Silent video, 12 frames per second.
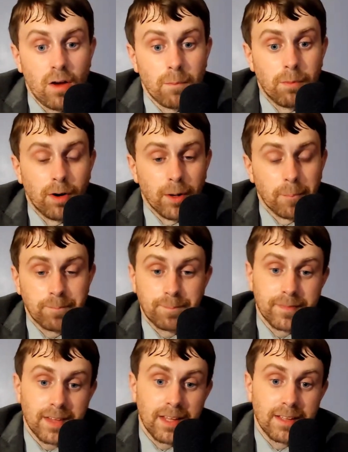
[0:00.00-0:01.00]
But
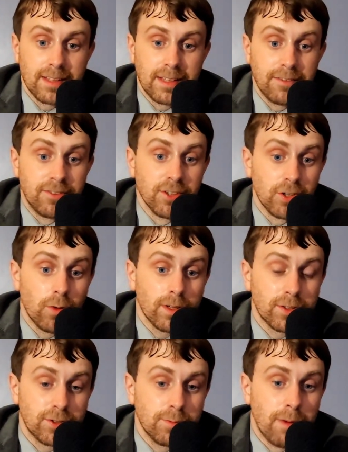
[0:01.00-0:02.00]
if you're going
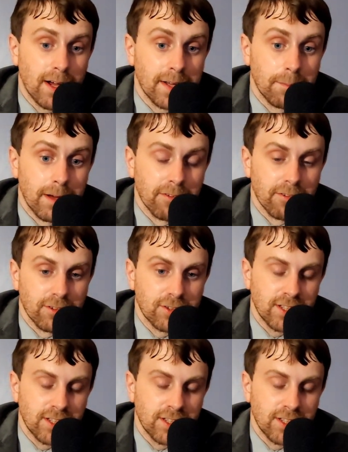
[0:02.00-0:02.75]
to buy a beverage,